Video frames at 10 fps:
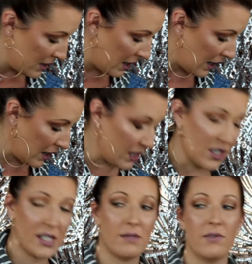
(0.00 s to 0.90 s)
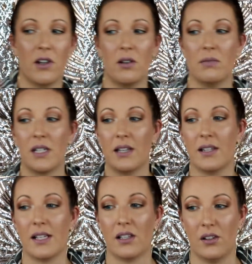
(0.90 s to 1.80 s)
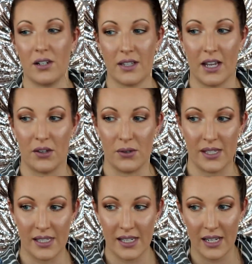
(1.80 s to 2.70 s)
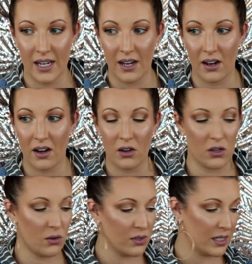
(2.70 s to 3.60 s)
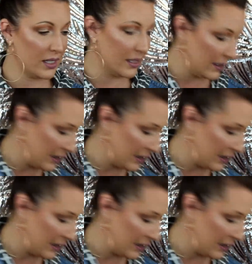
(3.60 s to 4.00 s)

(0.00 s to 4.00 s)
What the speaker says: And I just filmed this look that you see here using